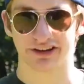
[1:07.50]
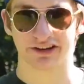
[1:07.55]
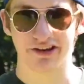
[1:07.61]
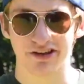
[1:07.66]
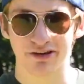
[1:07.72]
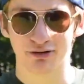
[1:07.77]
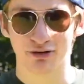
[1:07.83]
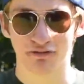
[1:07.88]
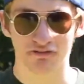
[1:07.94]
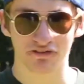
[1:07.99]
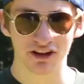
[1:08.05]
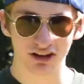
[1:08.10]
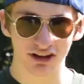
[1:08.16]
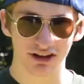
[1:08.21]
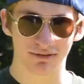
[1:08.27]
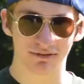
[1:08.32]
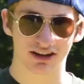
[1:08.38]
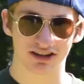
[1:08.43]
You'll
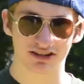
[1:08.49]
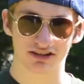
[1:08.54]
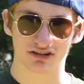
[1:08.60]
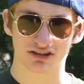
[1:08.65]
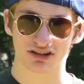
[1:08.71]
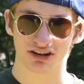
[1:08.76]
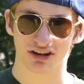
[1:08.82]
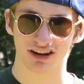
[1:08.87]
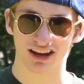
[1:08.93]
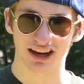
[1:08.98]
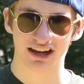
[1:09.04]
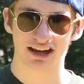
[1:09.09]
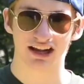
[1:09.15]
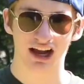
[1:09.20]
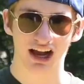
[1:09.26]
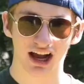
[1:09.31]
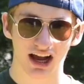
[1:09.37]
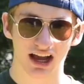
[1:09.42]
feel it because it'll start getting
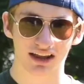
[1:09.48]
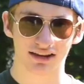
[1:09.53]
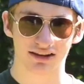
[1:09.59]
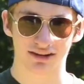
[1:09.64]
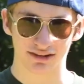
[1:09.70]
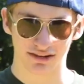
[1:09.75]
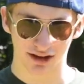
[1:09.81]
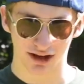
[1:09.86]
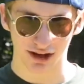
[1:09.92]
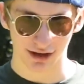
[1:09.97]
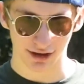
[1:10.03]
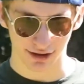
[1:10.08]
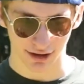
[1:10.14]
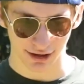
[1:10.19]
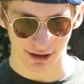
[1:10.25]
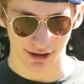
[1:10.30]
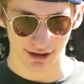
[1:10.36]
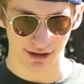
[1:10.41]
hot,
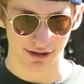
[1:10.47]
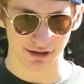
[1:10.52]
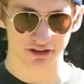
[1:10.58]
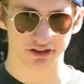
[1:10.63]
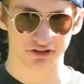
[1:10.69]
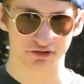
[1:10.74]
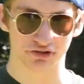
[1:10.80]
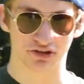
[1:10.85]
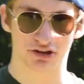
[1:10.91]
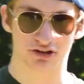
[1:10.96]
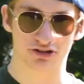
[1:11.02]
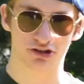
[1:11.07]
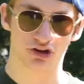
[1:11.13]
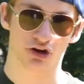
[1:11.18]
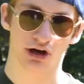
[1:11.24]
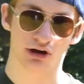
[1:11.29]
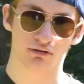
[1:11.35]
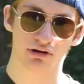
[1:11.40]
and then it'll start to
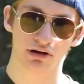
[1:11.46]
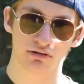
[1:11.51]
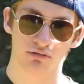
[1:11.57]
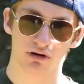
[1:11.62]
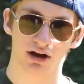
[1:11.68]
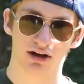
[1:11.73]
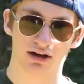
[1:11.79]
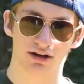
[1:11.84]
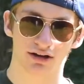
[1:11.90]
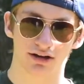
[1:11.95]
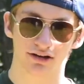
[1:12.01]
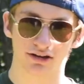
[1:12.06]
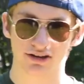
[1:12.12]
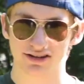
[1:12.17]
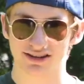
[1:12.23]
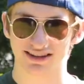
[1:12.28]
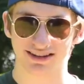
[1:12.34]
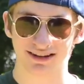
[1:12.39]
hurt when you walk on
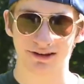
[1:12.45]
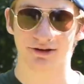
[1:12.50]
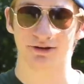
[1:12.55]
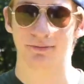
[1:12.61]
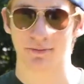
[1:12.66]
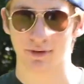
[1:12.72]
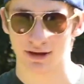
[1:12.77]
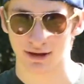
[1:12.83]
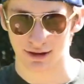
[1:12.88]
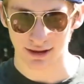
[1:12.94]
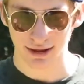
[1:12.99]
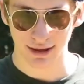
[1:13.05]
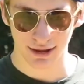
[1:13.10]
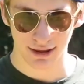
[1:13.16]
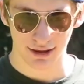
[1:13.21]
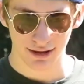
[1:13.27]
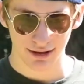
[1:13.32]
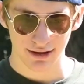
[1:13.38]
it, just a little bit.
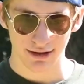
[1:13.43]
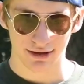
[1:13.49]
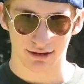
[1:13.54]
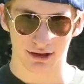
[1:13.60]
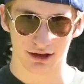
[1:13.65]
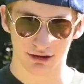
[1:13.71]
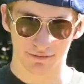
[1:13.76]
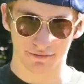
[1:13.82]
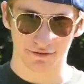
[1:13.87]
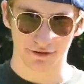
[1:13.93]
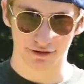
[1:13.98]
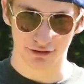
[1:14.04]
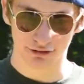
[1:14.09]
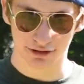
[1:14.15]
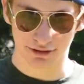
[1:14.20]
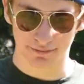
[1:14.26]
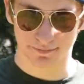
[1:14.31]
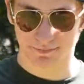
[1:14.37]
Now, if you're
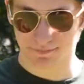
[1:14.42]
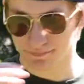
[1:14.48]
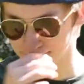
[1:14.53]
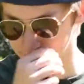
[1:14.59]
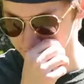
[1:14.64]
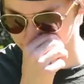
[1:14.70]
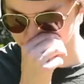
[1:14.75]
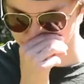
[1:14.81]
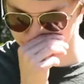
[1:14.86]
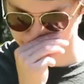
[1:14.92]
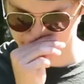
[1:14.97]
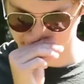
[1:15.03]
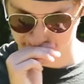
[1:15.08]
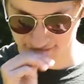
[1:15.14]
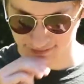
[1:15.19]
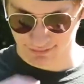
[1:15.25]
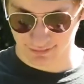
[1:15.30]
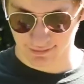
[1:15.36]
doing
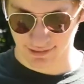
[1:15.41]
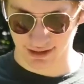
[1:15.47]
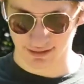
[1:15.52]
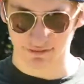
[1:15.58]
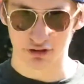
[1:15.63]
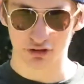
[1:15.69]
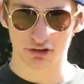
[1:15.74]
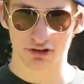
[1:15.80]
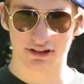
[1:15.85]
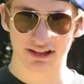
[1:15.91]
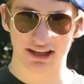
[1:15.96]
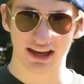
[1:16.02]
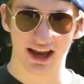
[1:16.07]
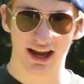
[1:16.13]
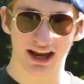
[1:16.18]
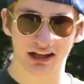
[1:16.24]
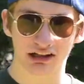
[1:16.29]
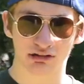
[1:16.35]
a day
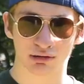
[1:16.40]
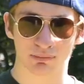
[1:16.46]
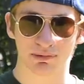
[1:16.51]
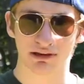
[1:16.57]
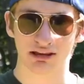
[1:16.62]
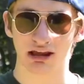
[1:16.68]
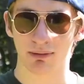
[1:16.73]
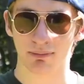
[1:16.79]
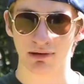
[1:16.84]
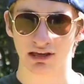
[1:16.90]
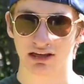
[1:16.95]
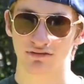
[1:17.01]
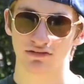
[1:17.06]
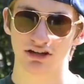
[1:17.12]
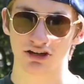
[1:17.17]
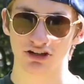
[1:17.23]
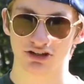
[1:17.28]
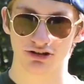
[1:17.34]
hike, it won't be that big of
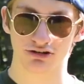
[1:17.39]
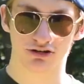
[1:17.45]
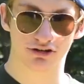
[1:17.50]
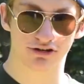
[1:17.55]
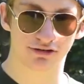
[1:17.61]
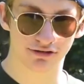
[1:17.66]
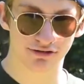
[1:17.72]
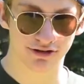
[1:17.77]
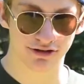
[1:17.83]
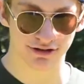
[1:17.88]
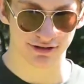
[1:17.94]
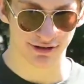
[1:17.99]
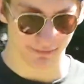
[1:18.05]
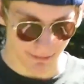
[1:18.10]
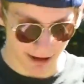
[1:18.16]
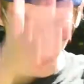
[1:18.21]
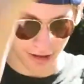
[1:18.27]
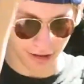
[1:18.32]
an issue because there's just a
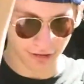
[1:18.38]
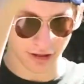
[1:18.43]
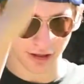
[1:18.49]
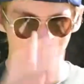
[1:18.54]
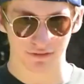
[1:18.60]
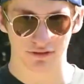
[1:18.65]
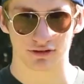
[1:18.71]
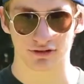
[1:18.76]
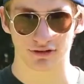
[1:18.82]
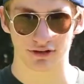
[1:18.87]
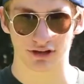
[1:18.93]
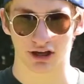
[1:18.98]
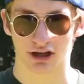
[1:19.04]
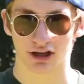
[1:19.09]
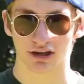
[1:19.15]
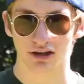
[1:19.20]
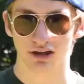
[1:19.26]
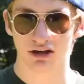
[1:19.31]
mile left and you're
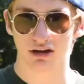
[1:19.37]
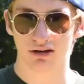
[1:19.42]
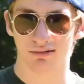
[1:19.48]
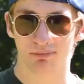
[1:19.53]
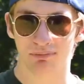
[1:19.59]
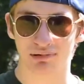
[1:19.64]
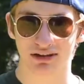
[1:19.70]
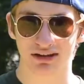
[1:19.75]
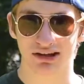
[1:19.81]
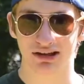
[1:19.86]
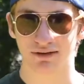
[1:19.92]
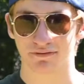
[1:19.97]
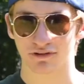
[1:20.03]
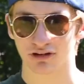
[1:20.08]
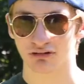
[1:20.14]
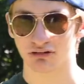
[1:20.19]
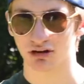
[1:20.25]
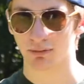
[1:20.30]
done. But if
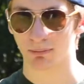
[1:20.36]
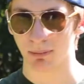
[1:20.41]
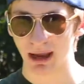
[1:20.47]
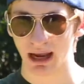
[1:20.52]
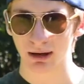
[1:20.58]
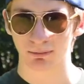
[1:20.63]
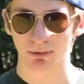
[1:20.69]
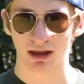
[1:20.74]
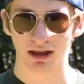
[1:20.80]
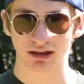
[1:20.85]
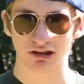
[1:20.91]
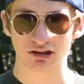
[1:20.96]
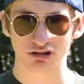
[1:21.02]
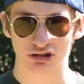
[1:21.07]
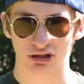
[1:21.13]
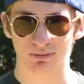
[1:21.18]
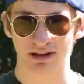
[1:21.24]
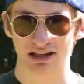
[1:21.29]
you're doing a backpacking
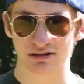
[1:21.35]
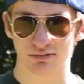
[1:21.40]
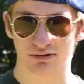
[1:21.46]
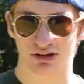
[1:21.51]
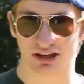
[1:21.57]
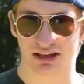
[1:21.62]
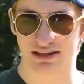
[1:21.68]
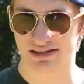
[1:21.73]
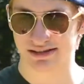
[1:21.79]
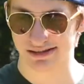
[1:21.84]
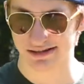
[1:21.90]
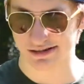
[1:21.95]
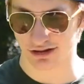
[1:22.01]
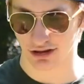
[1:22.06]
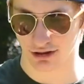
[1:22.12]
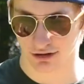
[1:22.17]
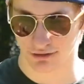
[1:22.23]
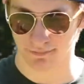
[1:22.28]
trip, that's where it gets
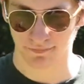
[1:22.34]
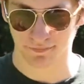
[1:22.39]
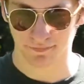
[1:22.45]
into the